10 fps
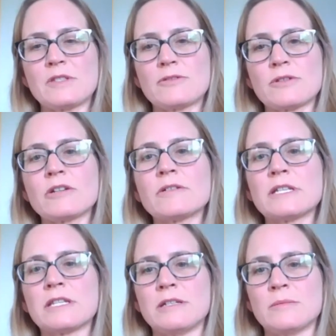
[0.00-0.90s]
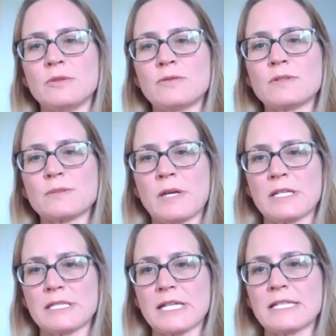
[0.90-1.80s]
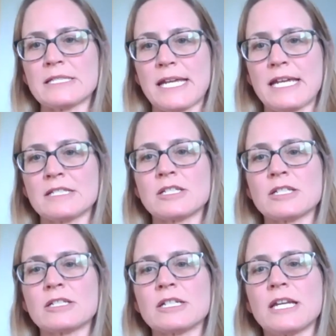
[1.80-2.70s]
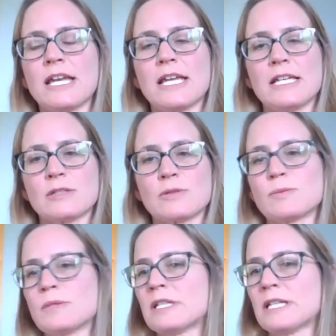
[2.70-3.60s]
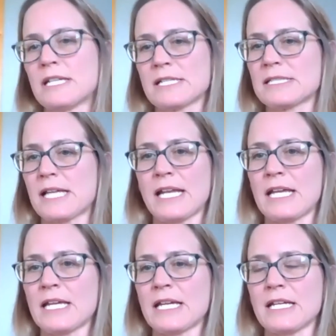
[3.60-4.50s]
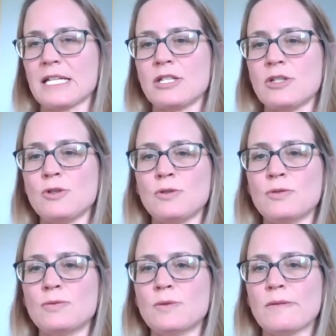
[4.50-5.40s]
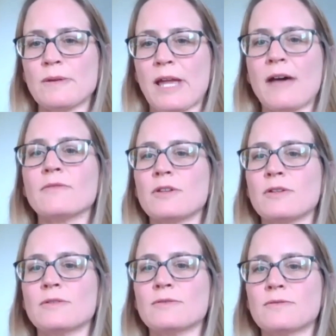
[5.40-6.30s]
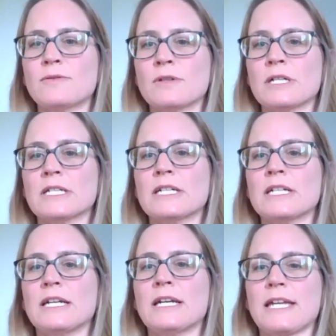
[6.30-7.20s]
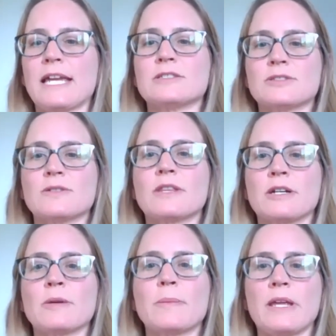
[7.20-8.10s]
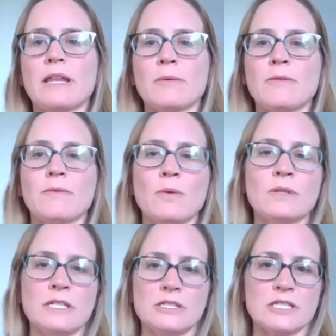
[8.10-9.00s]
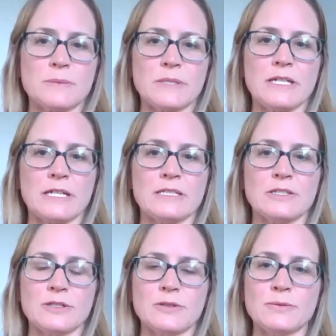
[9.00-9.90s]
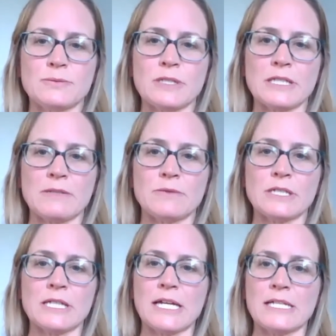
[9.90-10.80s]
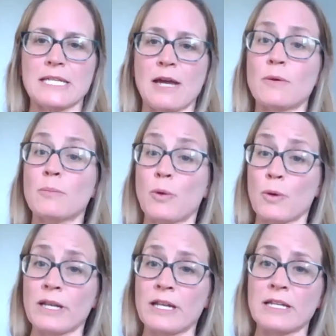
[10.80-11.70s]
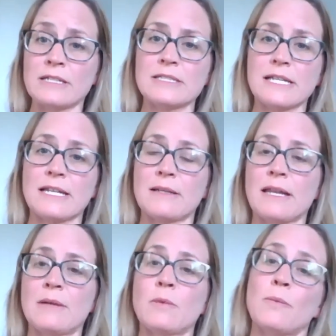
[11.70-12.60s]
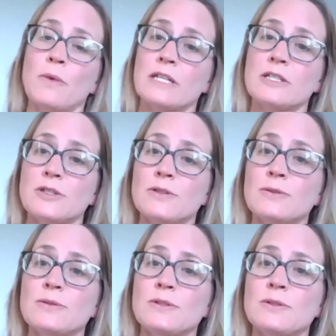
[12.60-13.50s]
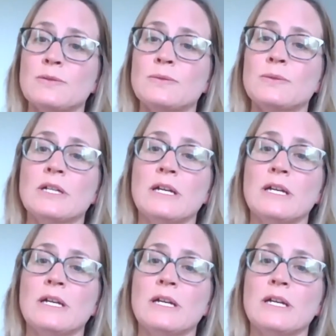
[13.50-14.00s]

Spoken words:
triggering the immune response against cancer is a really exciting new avenue for cancer therapy that we've only just begun to really realize how important it is and what we can do to